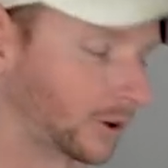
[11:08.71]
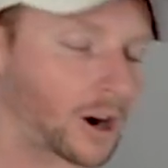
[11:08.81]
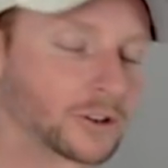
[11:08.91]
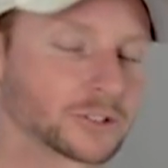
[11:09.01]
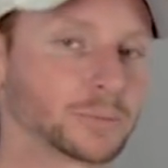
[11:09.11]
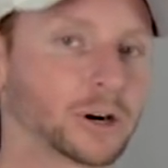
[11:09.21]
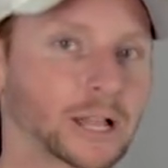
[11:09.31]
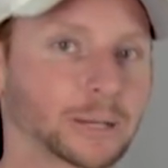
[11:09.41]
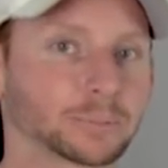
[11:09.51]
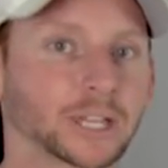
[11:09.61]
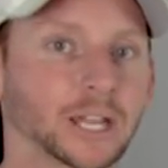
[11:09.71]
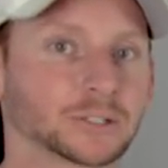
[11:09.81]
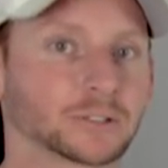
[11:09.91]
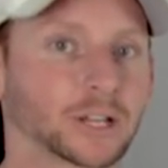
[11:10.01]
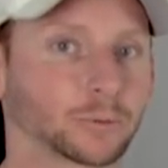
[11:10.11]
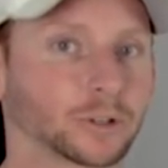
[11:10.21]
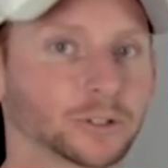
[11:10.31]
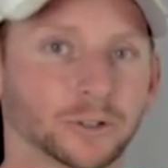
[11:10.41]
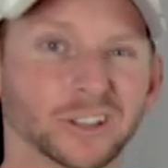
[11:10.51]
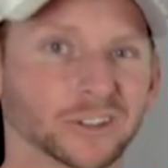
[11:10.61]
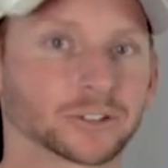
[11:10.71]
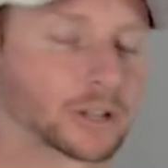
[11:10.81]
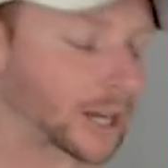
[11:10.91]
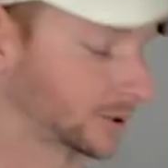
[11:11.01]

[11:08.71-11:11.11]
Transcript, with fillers: for our small application that we're doing, this will